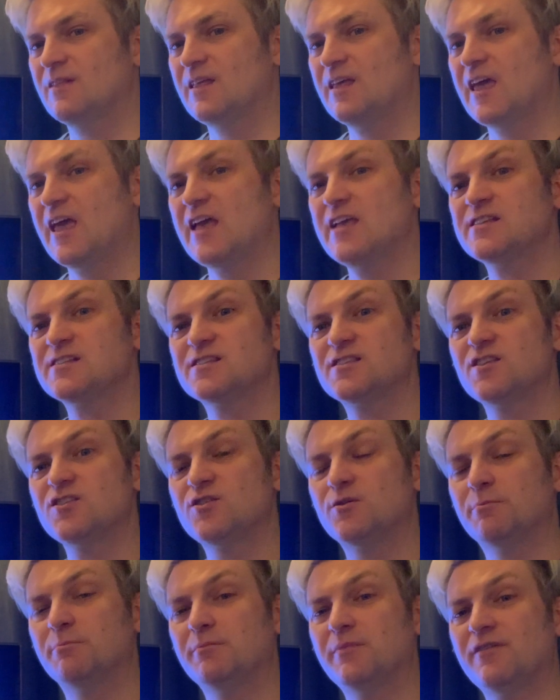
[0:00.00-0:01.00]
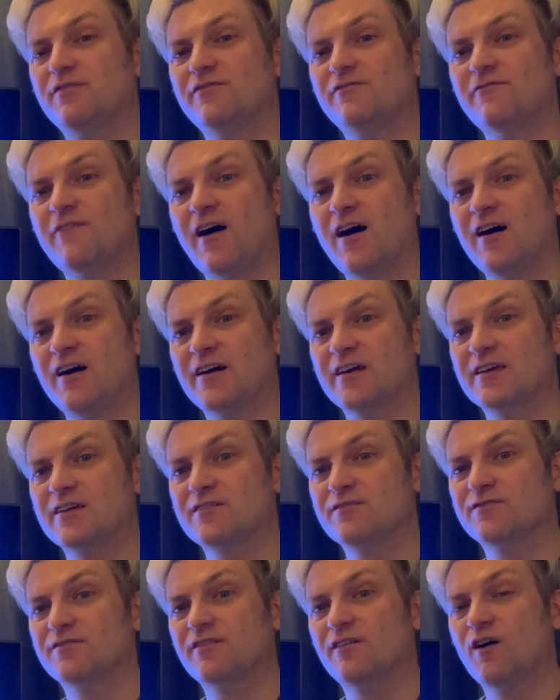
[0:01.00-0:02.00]
It's the number 5.
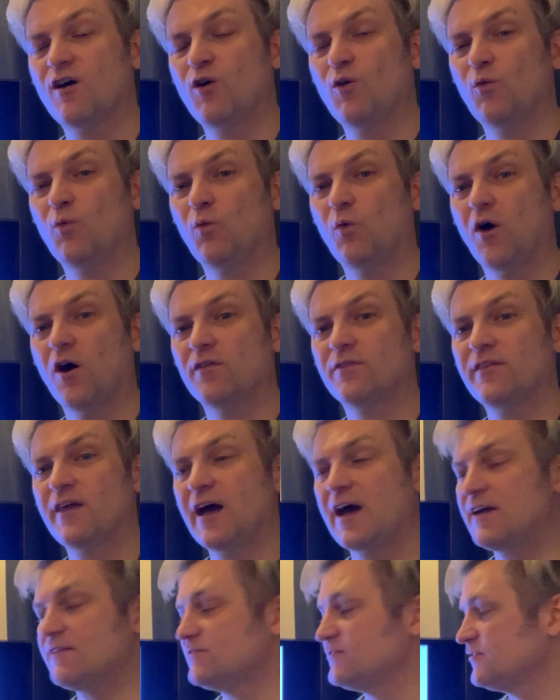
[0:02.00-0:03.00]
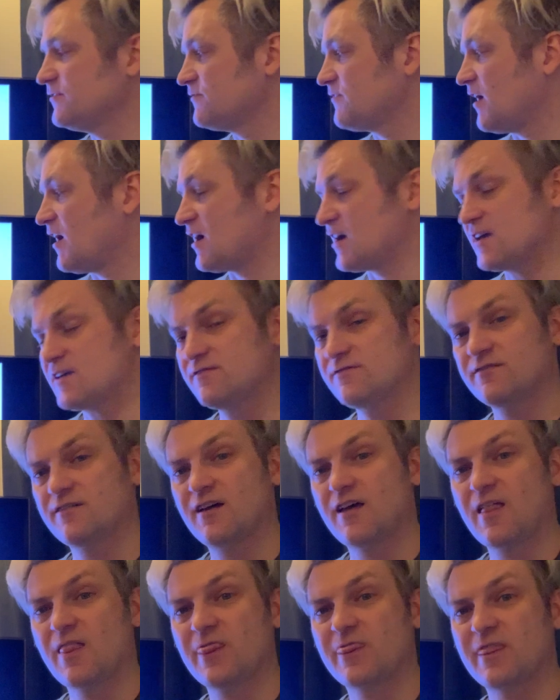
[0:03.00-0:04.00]
1 and 5,
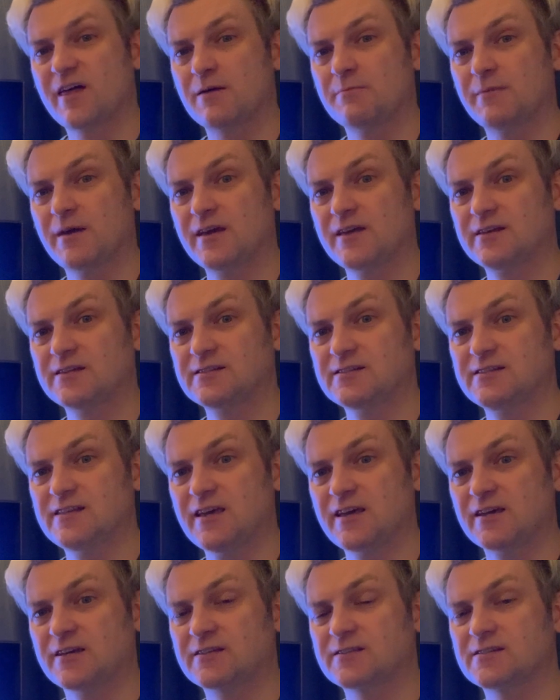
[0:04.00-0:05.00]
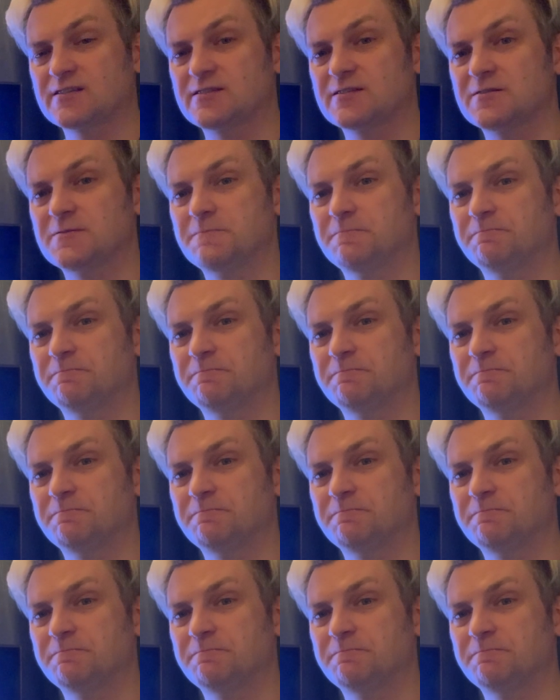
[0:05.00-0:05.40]
that makes 6.